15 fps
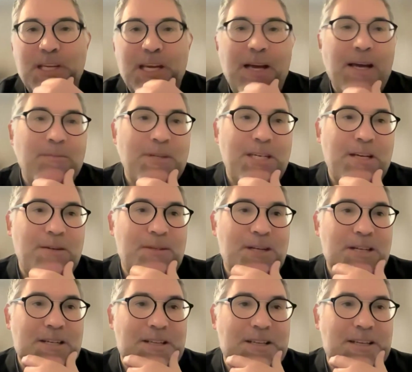yeah, I mean, I'm
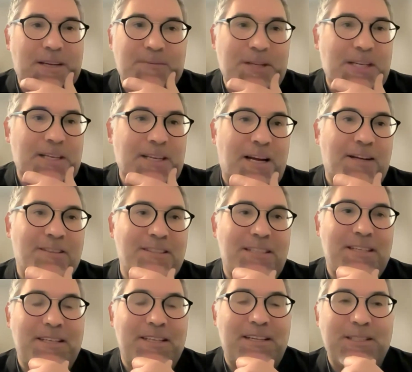not an
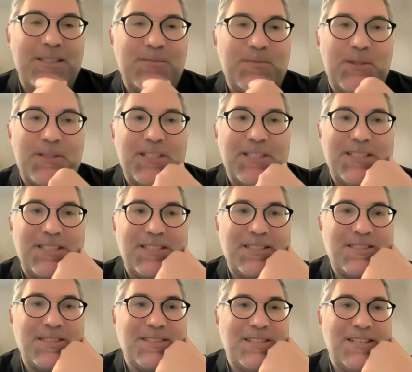RDA expert, and
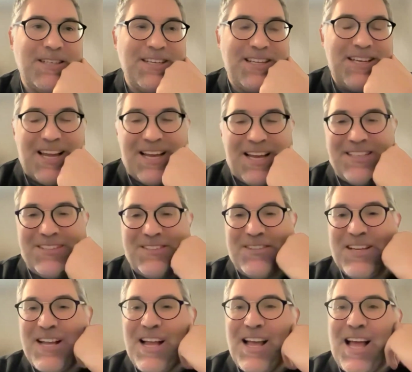
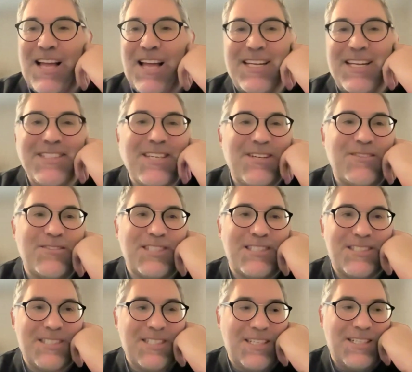I guess I would
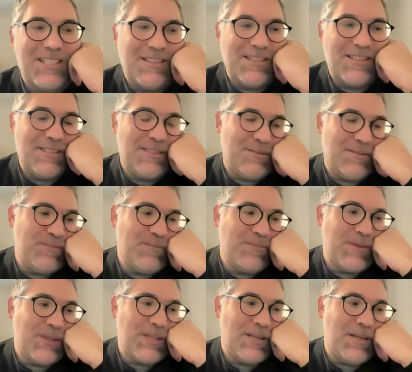just say like,
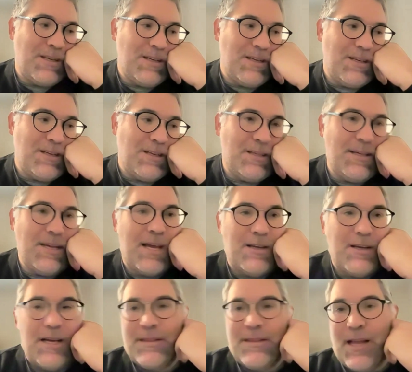
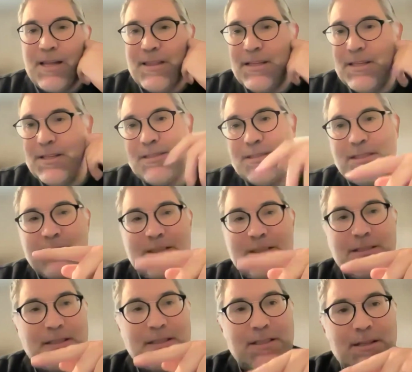yeah, I think this
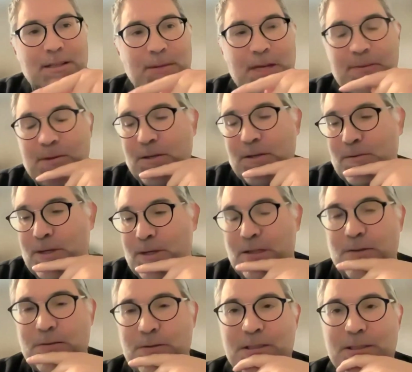is, maybe you already
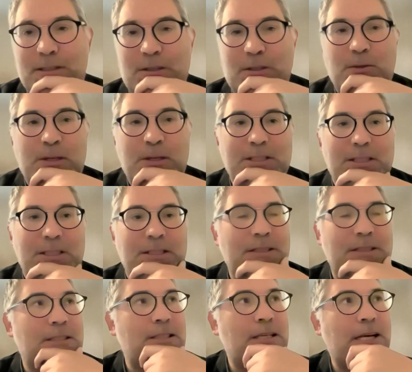know this in your question,
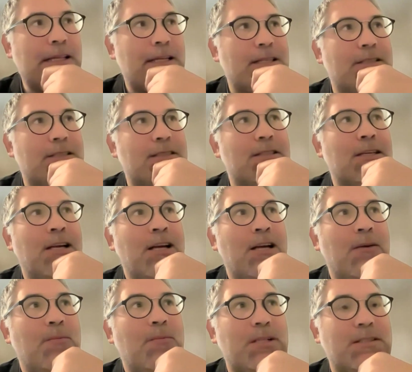is that I think it's
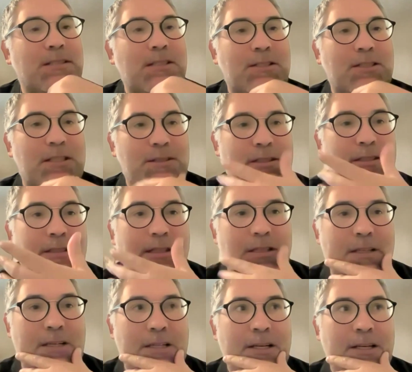been suggested
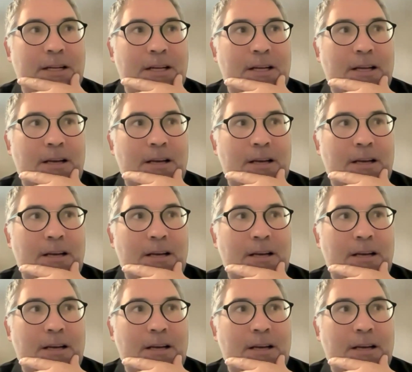that like,